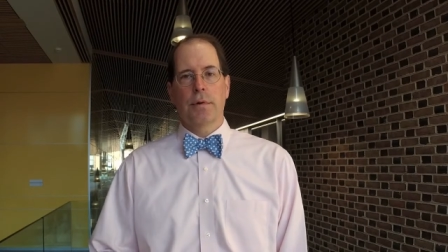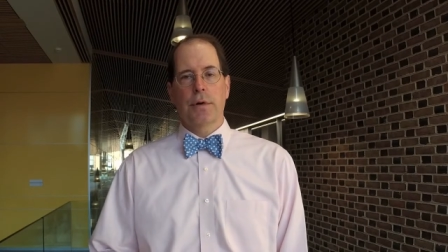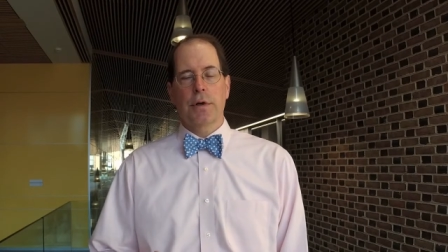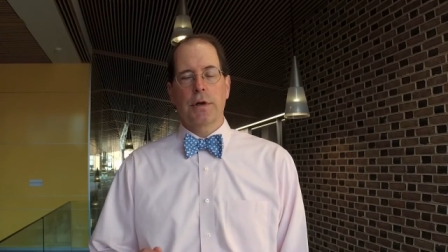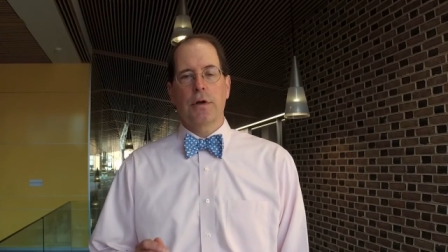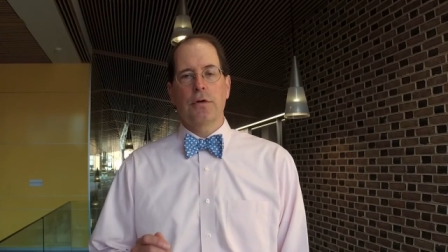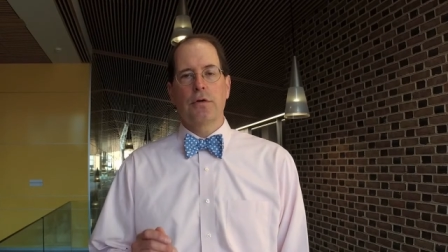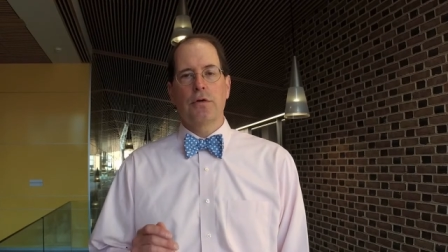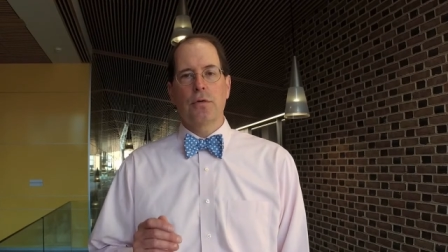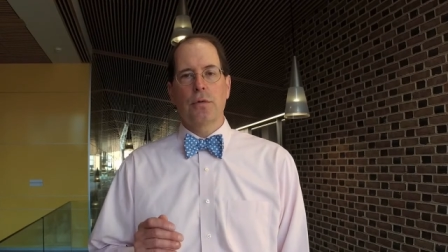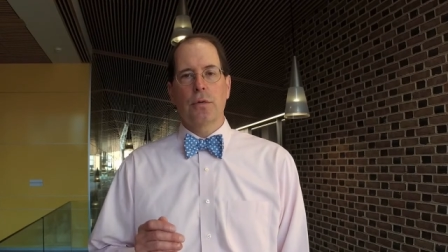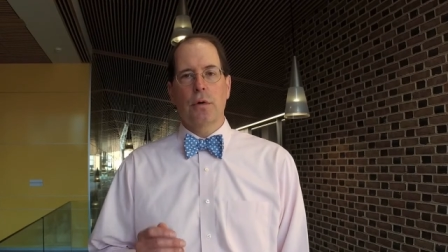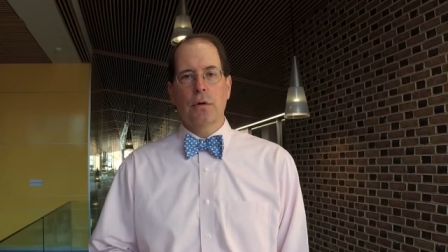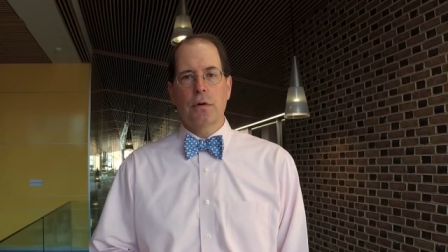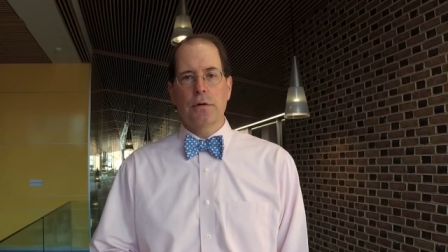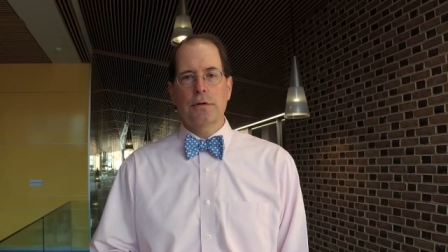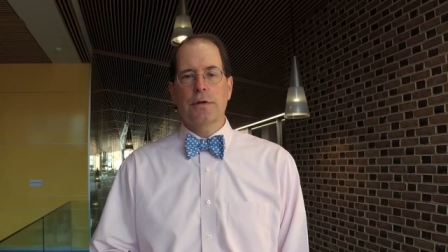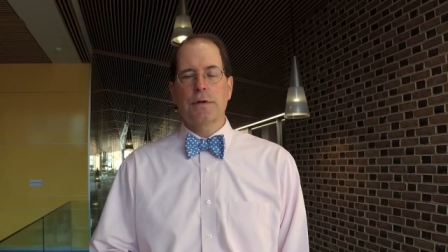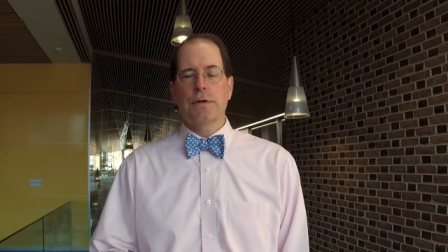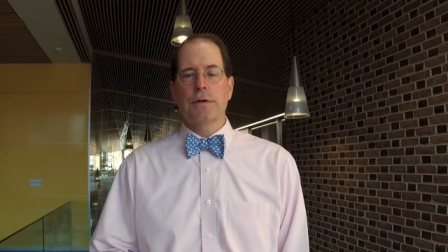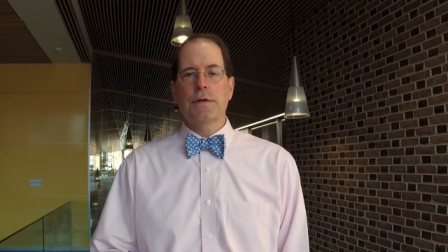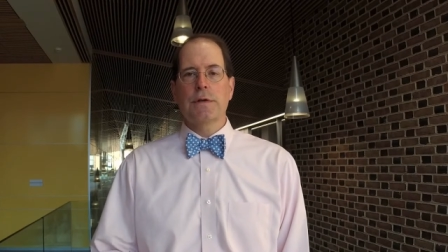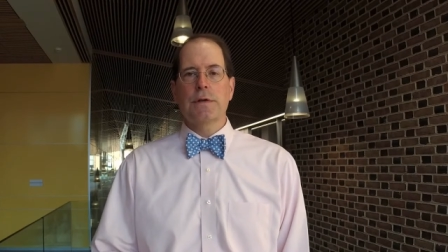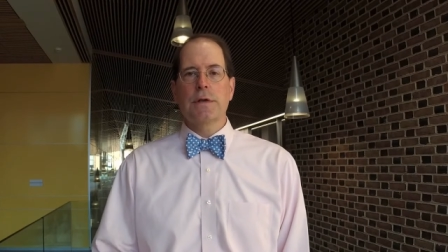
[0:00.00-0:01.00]
bring a new
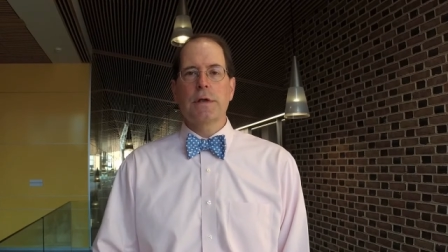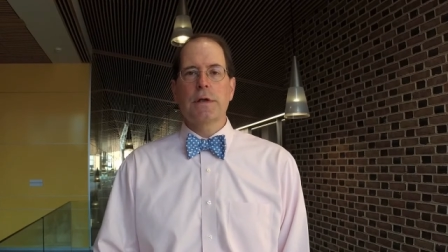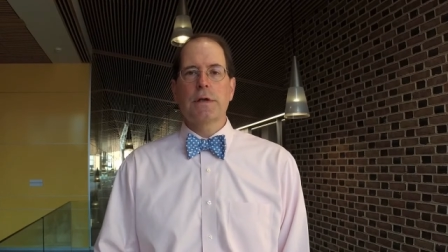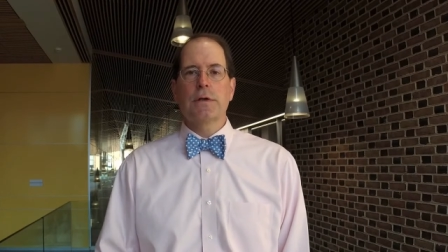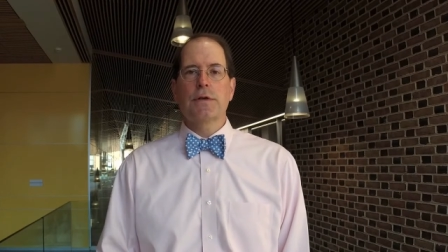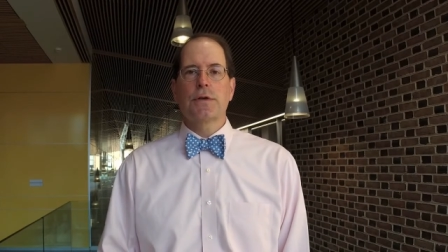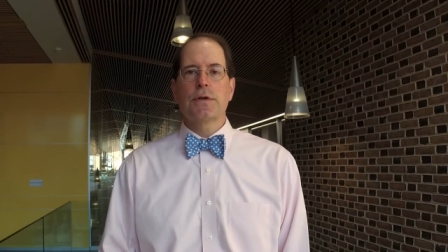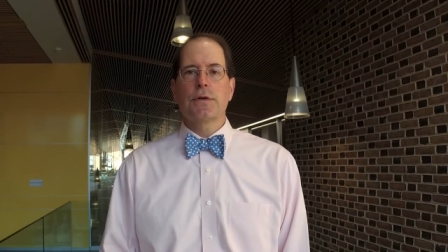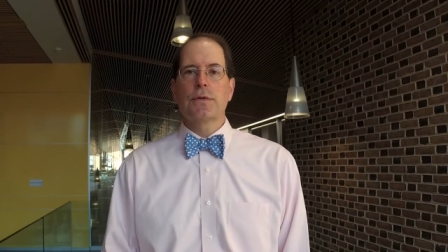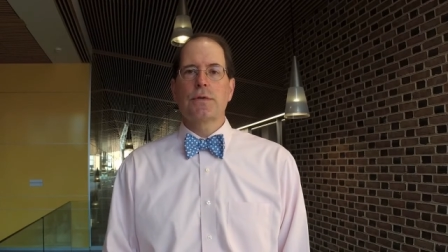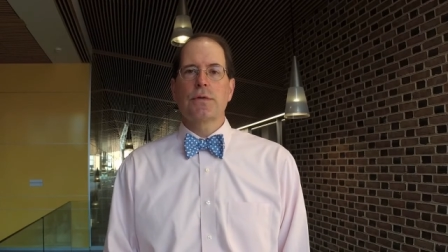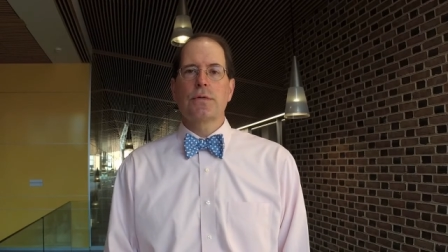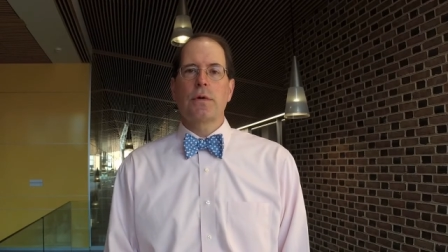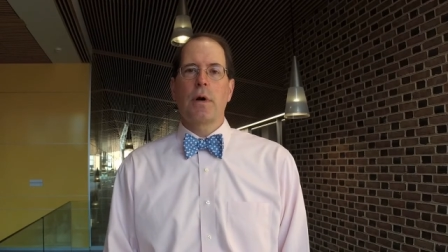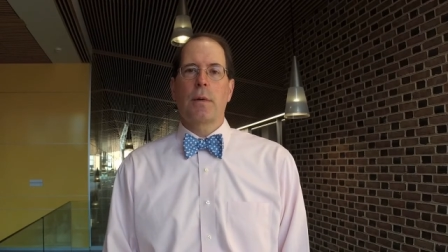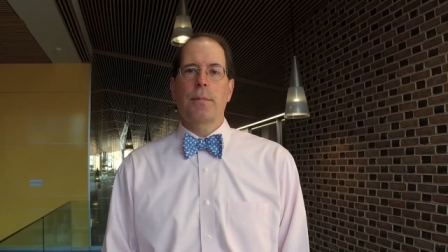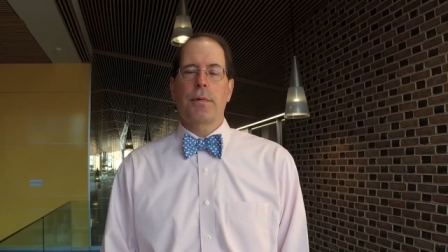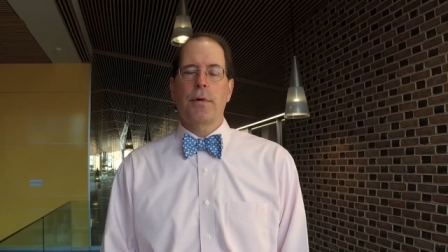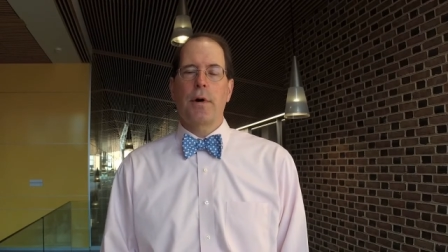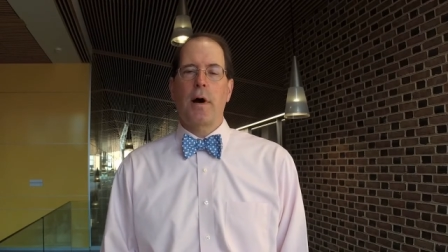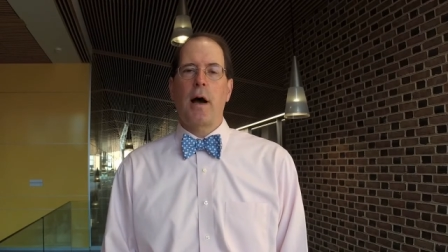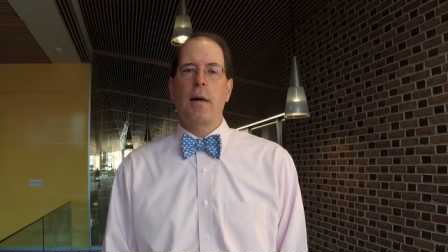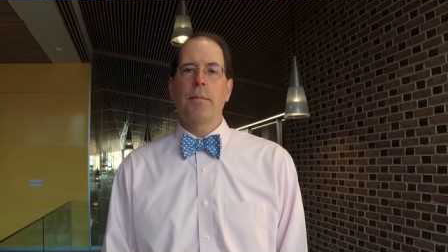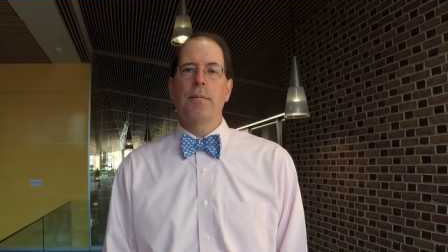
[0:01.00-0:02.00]
urgency to
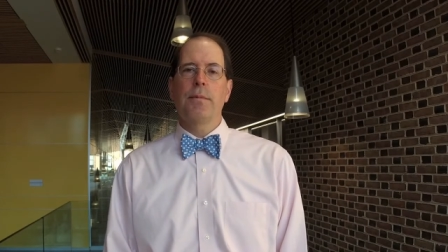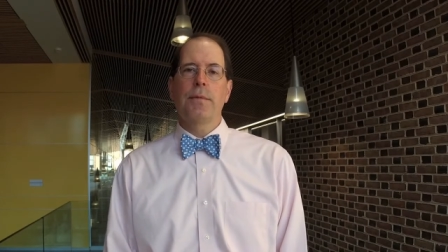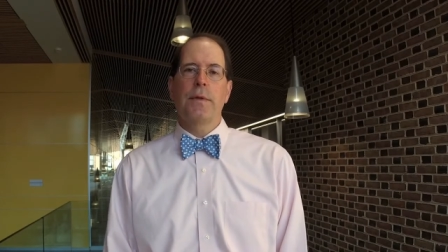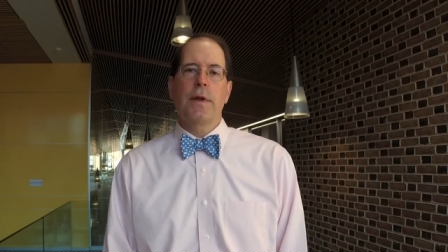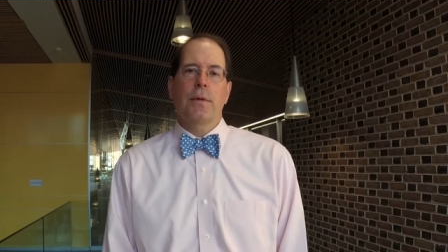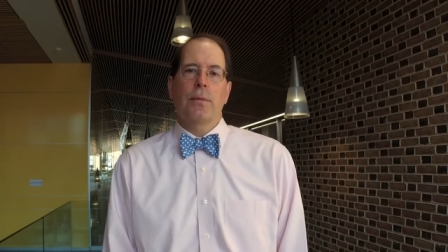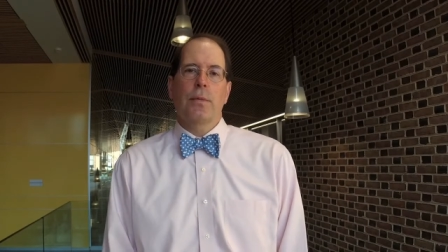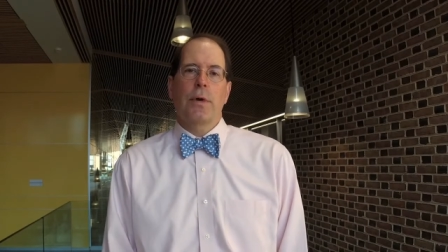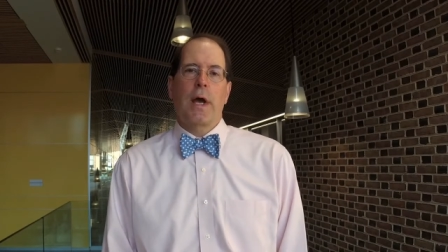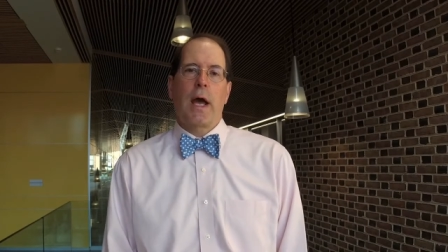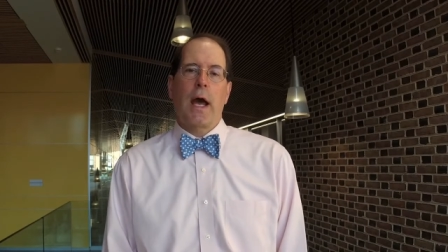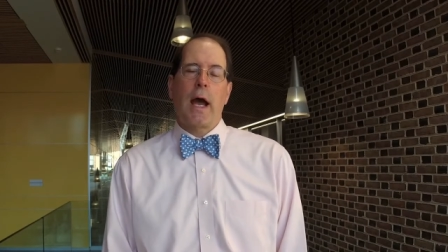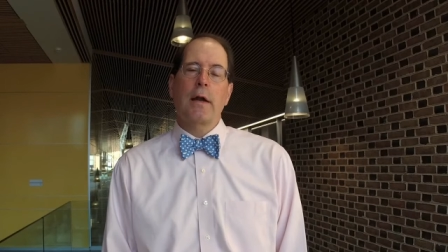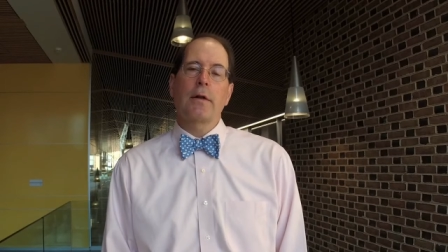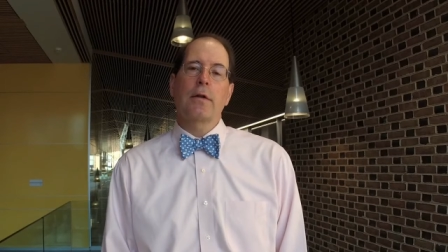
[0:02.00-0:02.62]
a problem that we